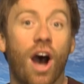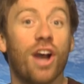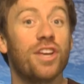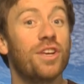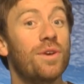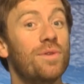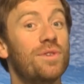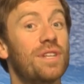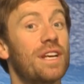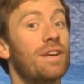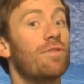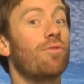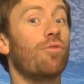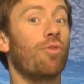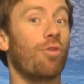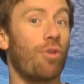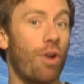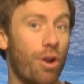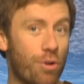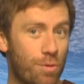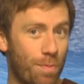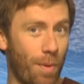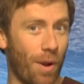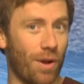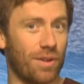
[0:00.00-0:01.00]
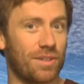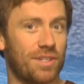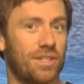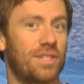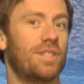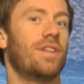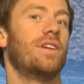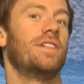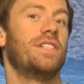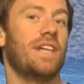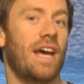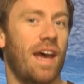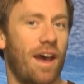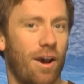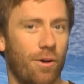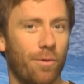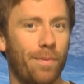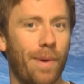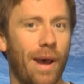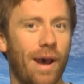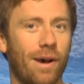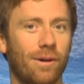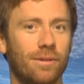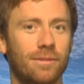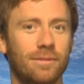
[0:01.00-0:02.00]
are using robots to help
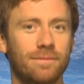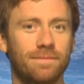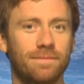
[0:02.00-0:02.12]
out.